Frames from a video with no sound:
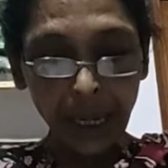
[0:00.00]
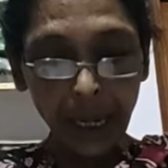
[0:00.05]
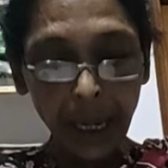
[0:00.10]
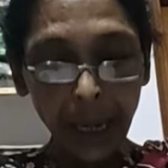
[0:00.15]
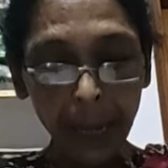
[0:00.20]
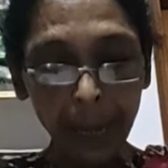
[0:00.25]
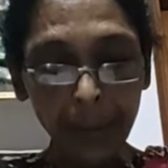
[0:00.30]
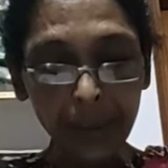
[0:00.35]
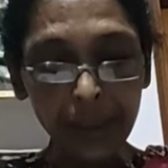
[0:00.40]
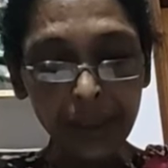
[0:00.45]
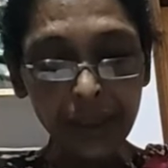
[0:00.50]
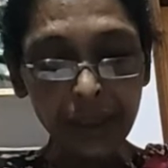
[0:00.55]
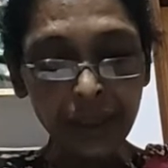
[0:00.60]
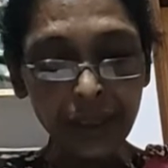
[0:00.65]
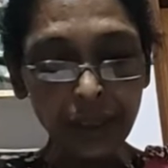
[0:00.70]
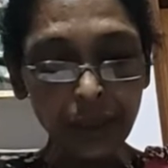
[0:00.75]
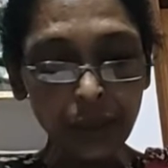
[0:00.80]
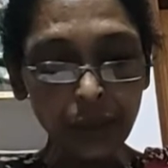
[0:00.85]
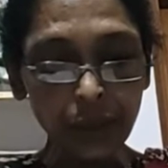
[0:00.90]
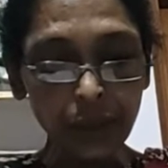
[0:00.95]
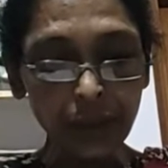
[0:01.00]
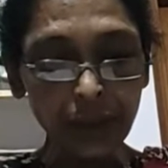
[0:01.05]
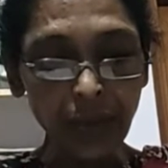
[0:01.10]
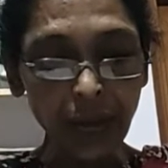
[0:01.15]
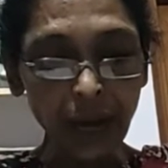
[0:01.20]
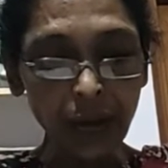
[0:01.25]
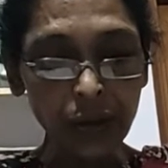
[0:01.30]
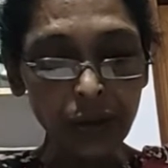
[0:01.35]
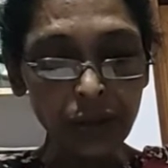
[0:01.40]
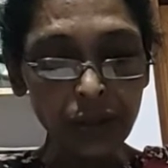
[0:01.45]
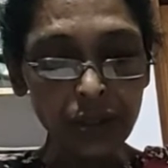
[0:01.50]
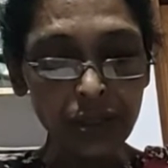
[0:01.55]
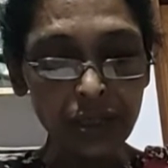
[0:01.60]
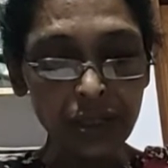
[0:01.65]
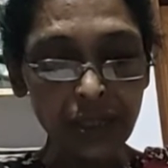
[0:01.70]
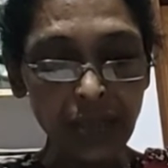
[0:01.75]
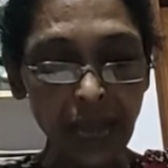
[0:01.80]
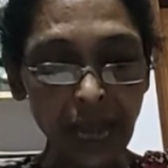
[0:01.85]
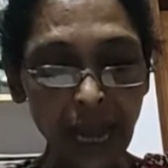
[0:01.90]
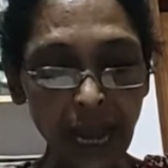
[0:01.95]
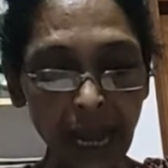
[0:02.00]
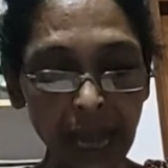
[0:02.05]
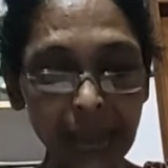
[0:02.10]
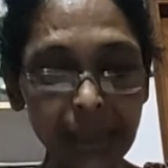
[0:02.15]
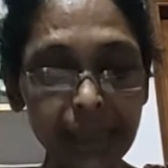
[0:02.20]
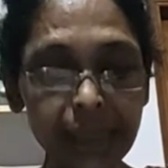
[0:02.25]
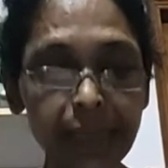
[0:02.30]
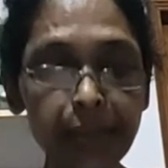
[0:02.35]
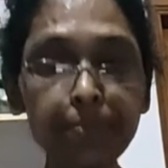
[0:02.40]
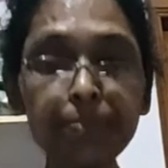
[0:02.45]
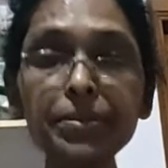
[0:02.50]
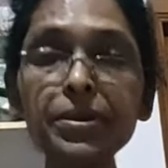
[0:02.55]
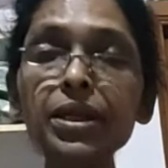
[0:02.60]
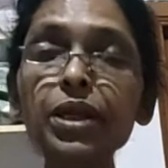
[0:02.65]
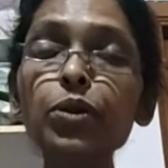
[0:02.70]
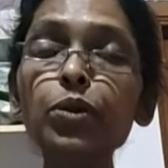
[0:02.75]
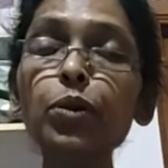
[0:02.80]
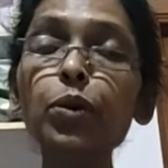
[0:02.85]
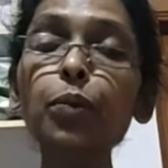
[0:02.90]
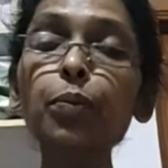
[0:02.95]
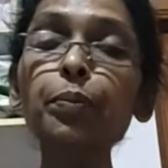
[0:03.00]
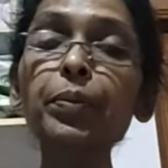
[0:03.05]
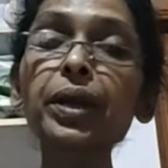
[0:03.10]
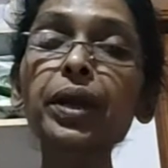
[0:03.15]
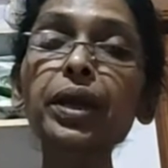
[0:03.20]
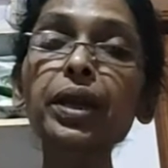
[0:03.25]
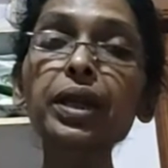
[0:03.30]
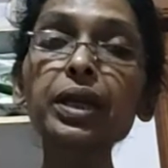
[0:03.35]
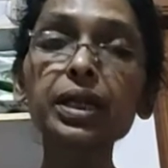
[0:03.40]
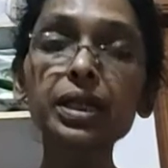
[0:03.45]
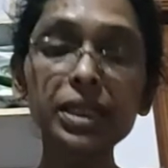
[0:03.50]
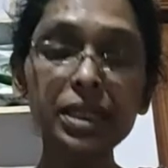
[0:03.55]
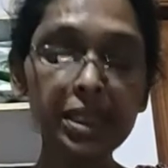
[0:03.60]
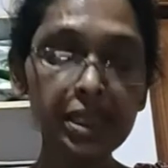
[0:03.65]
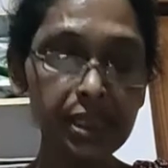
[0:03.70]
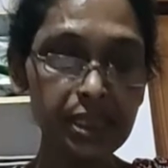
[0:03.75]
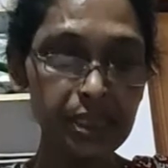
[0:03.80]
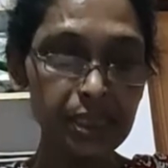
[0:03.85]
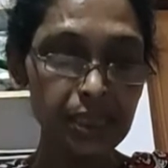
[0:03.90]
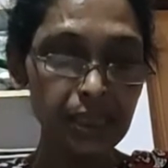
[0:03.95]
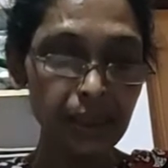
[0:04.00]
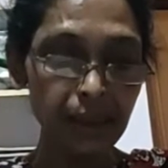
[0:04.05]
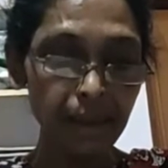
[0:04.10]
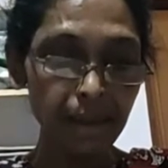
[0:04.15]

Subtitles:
A person who doubts accepted opinions.